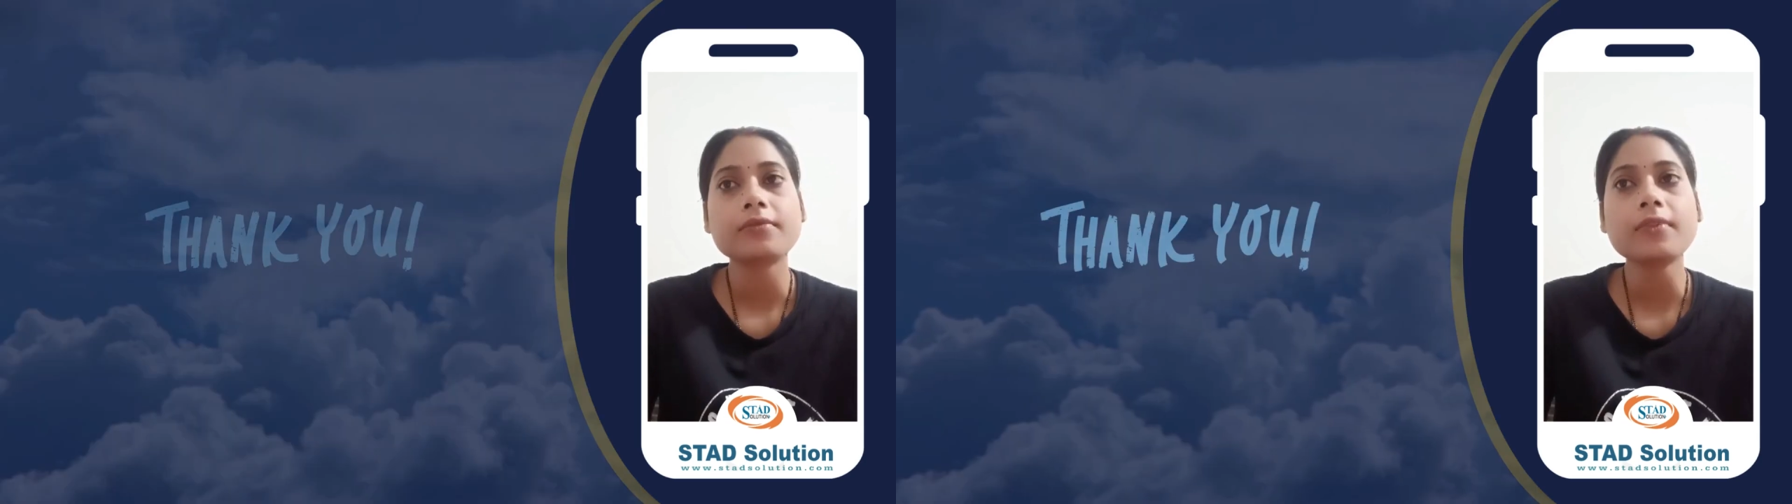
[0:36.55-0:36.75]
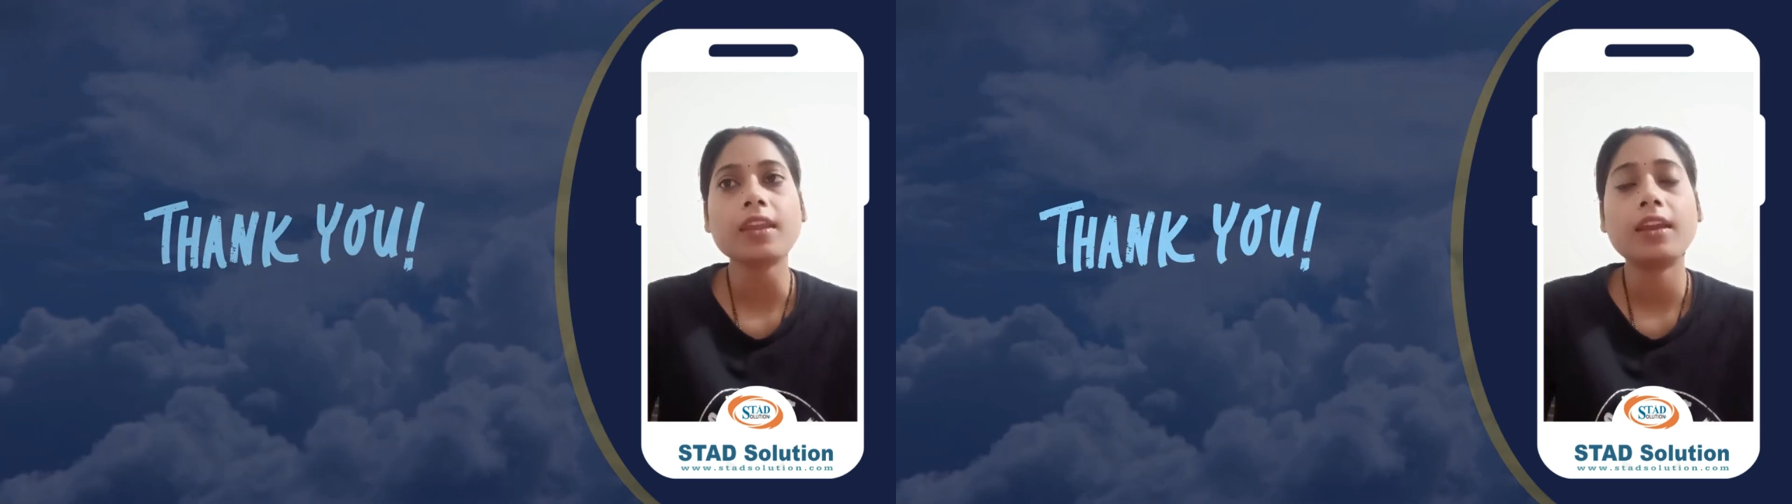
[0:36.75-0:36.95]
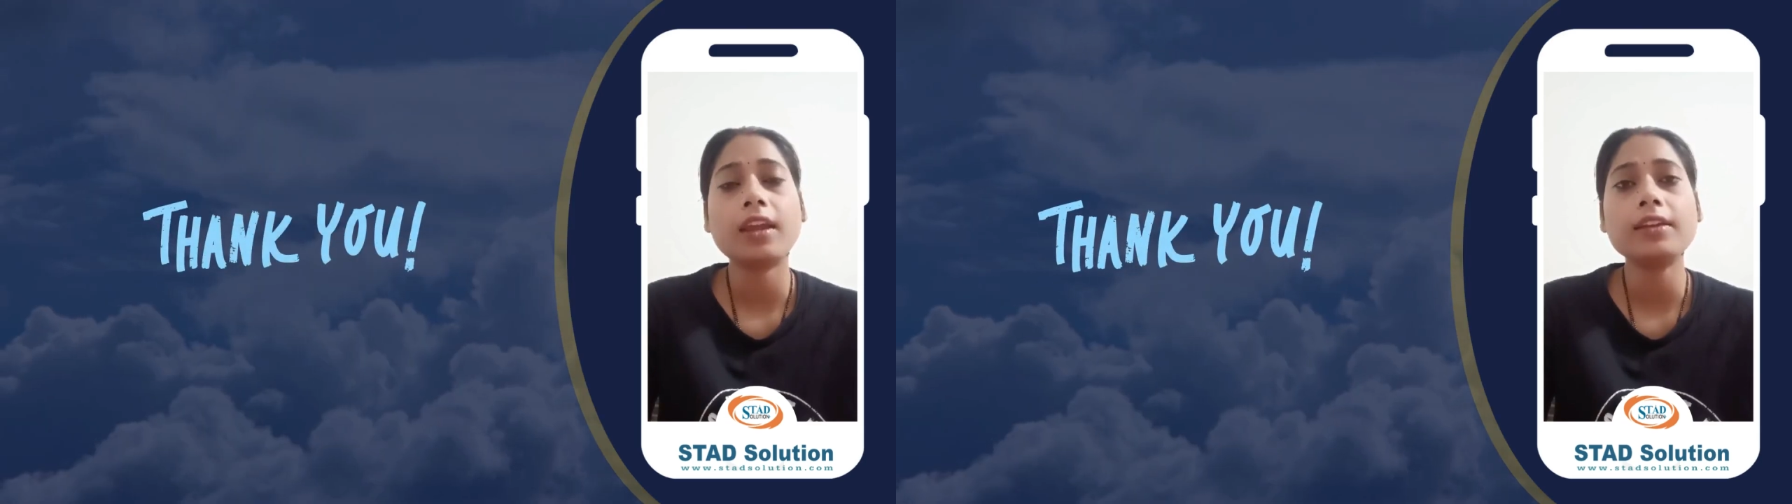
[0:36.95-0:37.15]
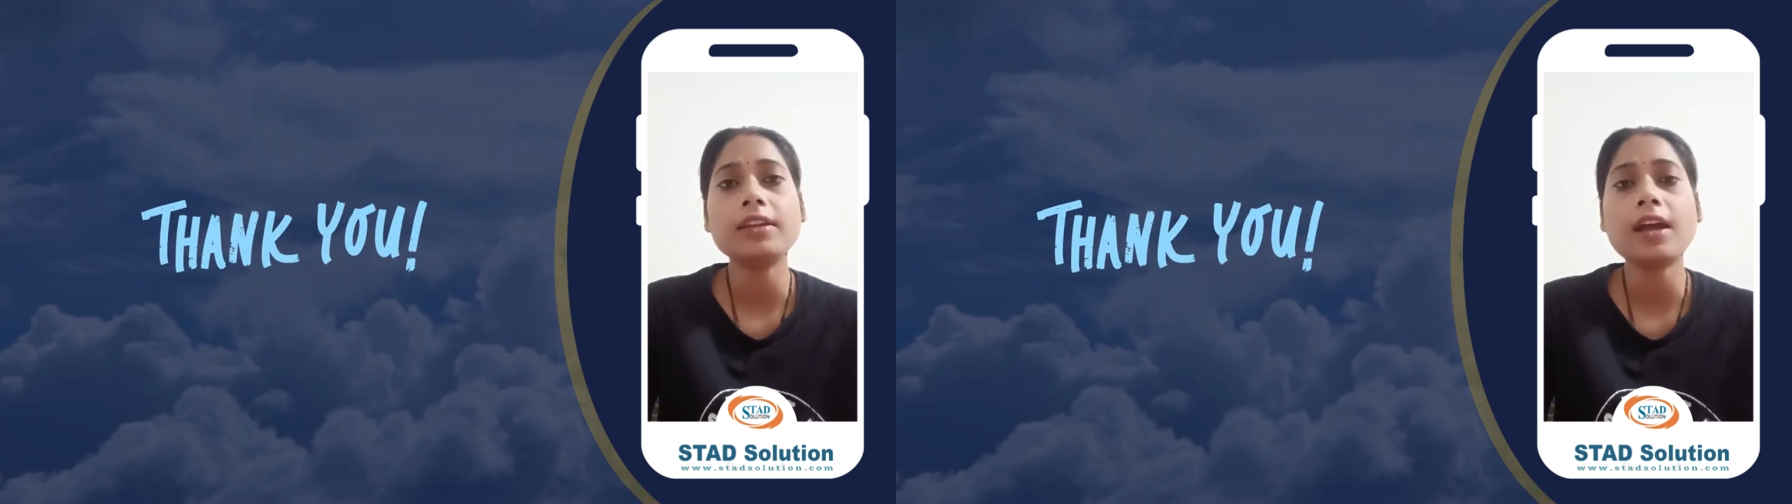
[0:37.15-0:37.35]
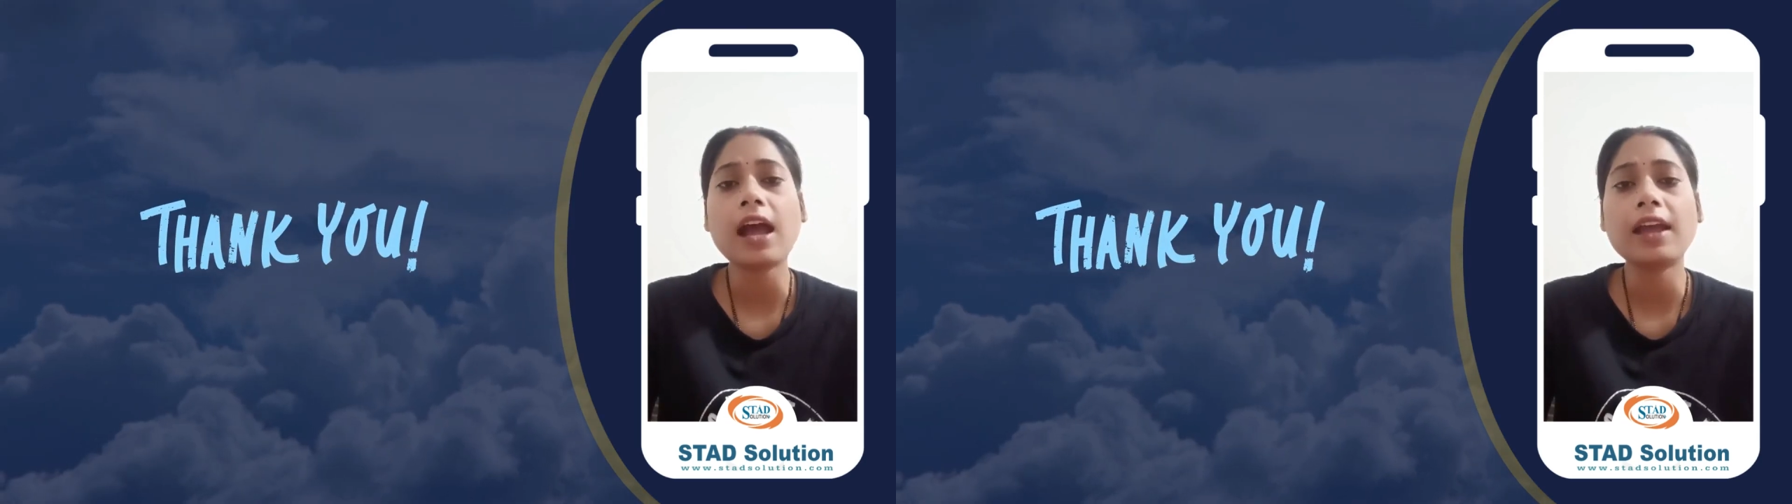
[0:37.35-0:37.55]

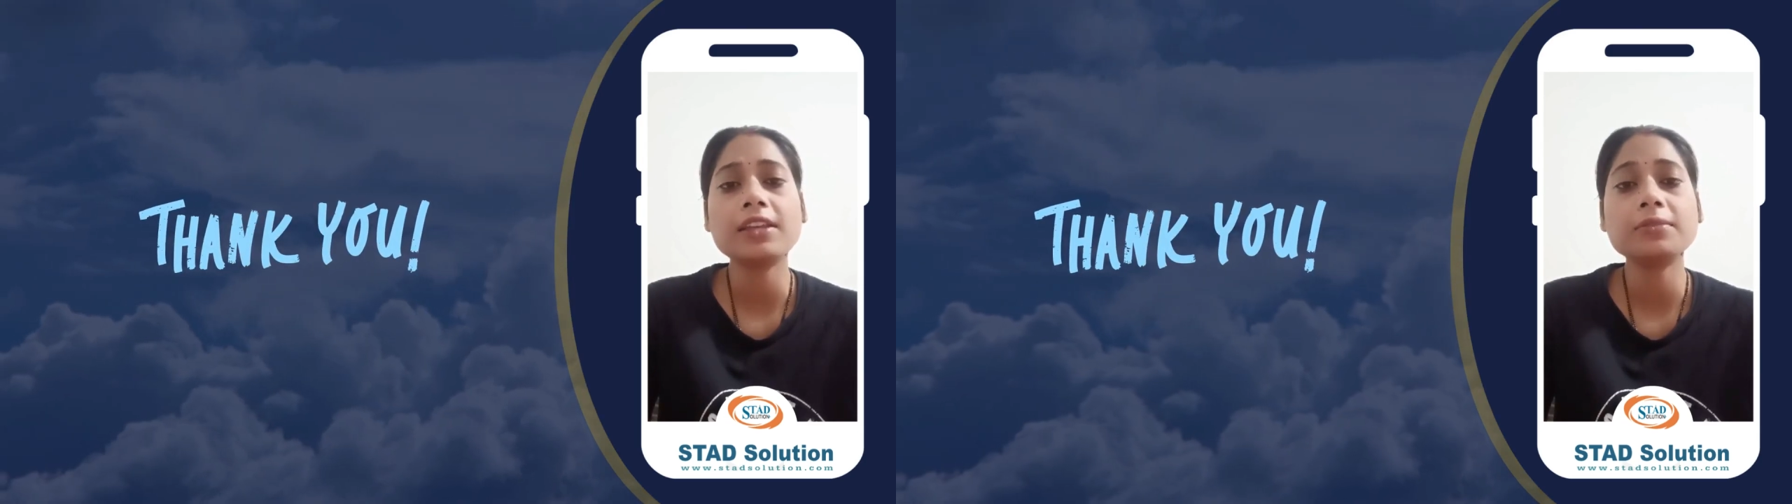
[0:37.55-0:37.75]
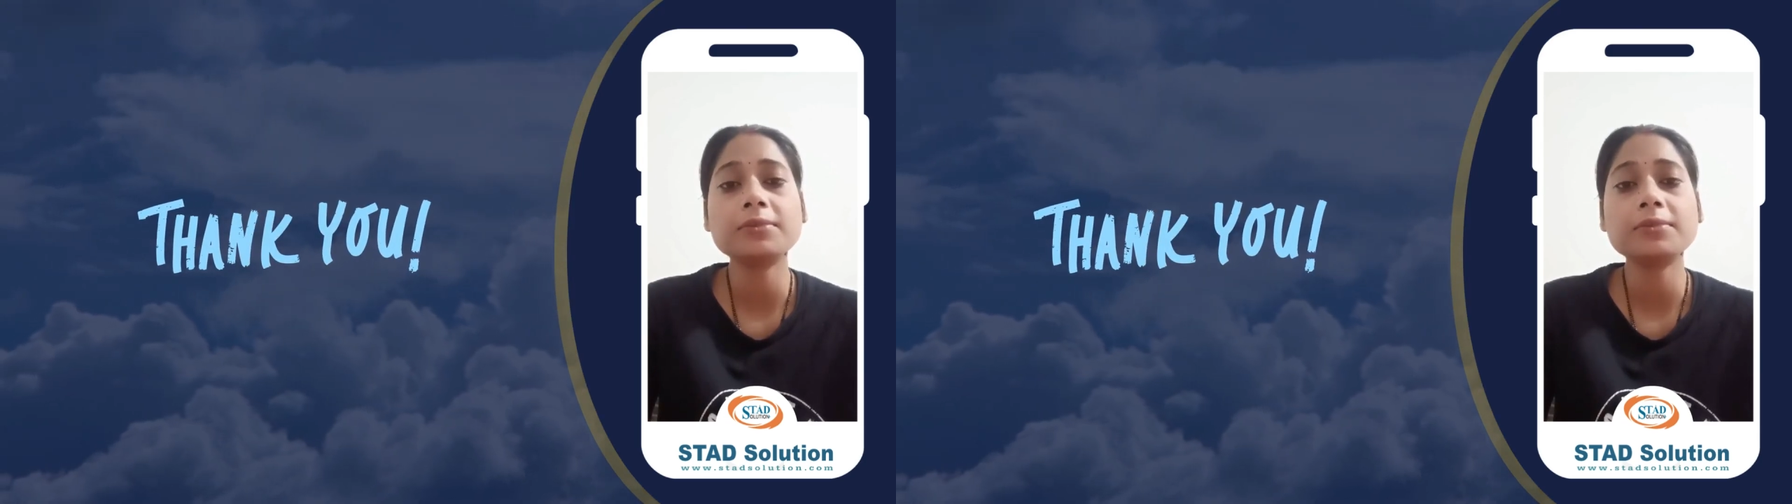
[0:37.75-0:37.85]
And I am